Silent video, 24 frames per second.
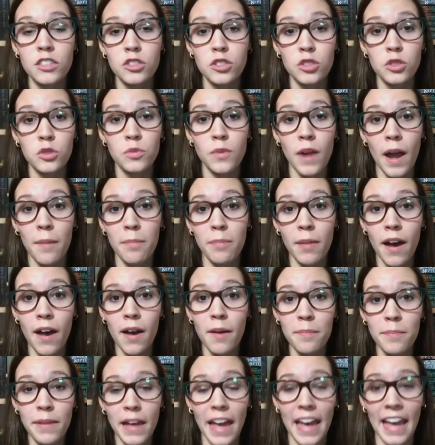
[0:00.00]
to wrap
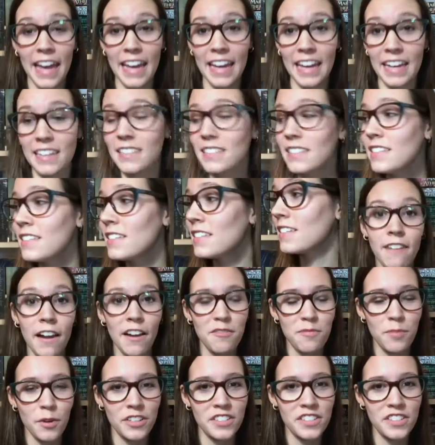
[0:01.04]
up and
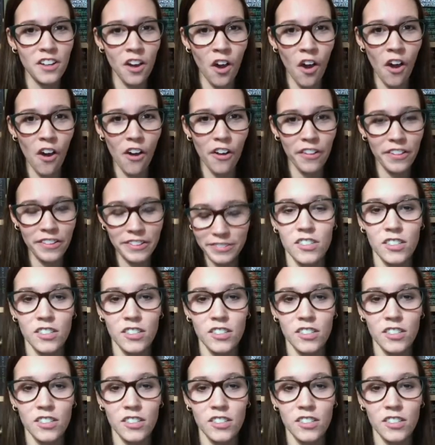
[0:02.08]
5 books to haul.